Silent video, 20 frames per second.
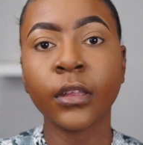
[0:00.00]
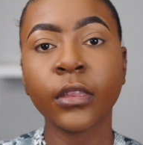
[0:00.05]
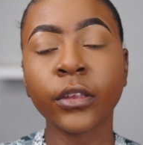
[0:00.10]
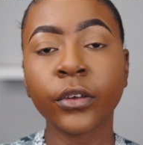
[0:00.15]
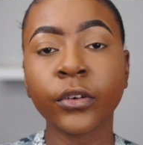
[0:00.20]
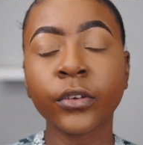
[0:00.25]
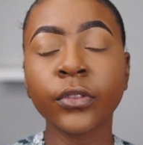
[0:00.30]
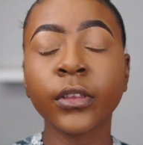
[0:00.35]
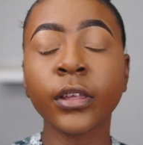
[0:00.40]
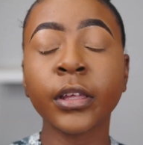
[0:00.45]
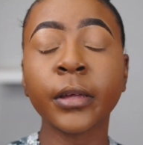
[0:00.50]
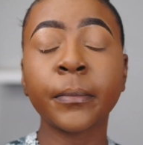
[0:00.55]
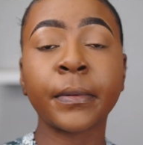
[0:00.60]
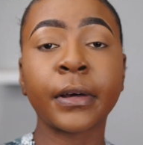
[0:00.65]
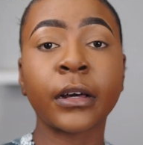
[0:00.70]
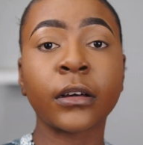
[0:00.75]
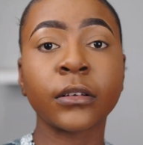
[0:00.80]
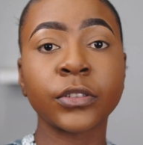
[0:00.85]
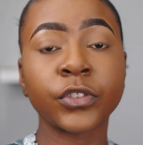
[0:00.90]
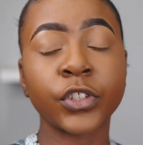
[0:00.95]
The good thing
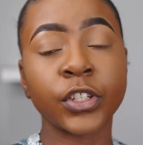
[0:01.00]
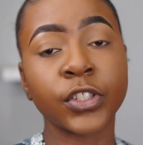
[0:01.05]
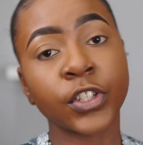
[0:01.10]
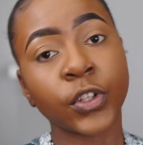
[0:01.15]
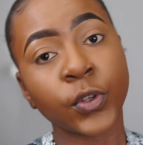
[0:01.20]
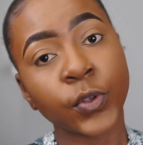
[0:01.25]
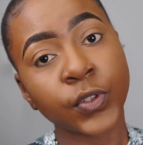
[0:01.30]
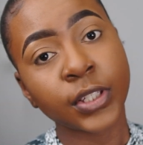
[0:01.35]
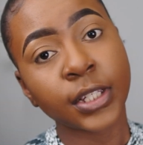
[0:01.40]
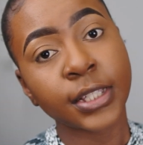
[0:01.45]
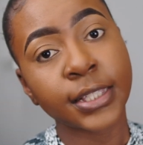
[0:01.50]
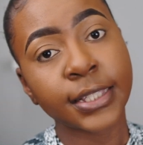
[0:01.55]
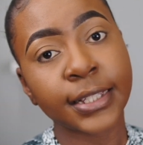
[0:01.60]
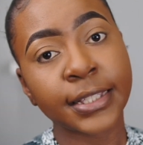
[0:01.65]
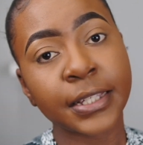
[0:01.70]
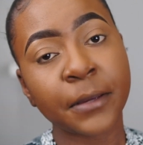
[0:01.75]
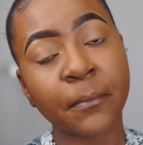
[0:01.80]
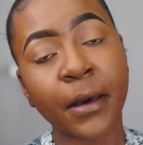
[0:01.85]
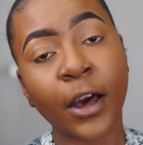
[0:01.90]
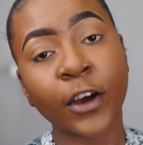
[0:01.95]
about translucent
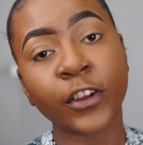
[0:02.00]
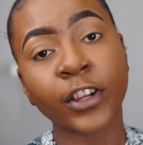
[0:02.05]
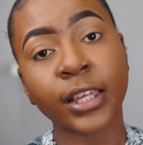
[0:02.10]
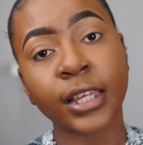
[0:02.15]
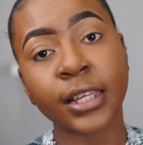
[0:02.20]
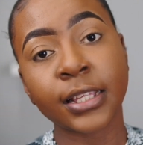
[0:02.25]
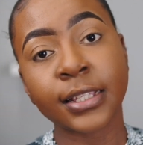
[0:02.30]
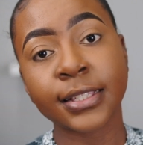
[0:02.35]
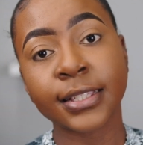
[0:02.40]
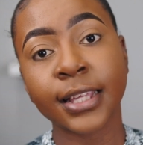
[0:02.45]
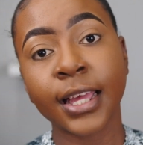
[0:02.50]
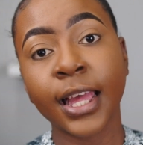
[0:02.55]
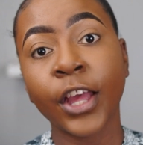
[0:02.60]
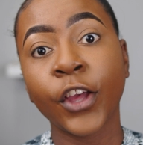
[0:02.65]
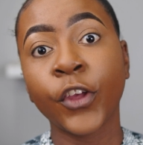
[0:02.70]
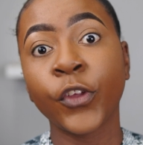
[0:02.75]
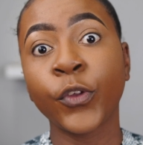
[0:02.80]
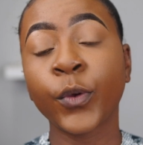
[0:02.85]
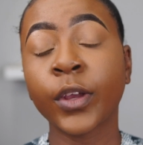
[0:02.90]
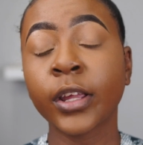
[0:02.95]
setting powder is
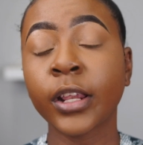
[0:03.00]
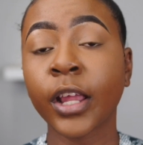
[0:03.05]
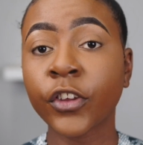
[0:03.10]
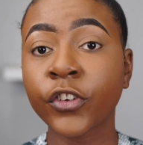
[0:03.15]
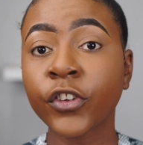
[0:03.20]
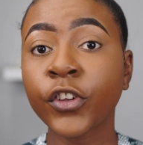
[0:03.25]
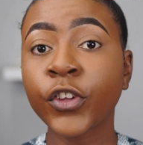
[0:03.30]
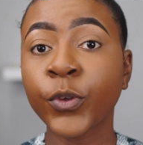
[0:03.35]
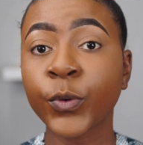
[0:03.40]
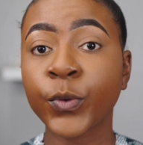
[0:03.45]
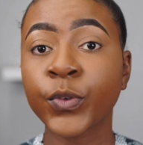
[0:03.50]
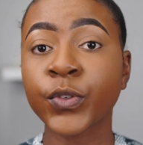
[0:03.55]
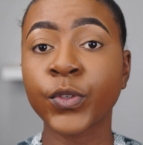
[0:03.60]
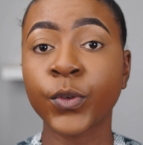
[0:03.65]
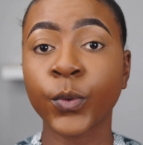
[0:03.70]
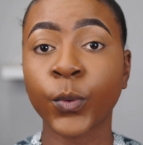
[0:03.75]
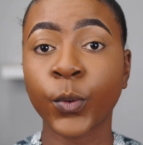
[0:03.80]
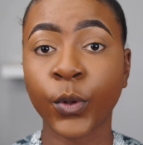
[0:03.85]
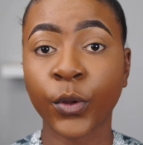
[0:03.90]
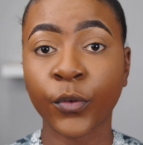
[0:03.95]
you can actually use
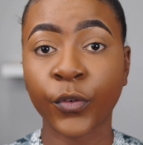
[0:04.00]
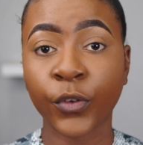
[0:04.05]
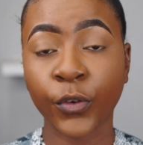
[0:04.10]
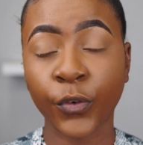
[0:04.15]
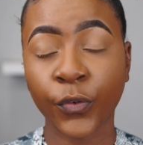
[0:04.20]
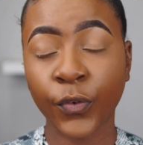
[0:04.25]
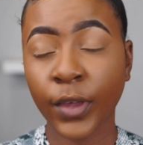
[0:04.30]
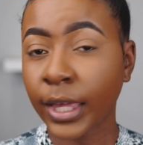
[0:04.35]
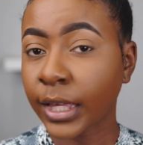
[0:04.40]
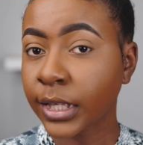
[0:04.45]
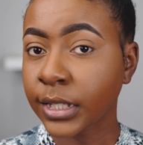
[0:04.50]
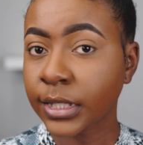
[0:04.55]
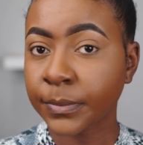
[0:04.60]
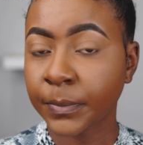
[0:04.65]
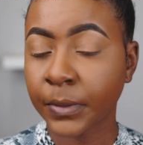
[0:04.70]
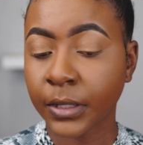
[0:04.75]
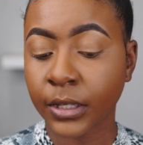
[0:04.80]
it all over your face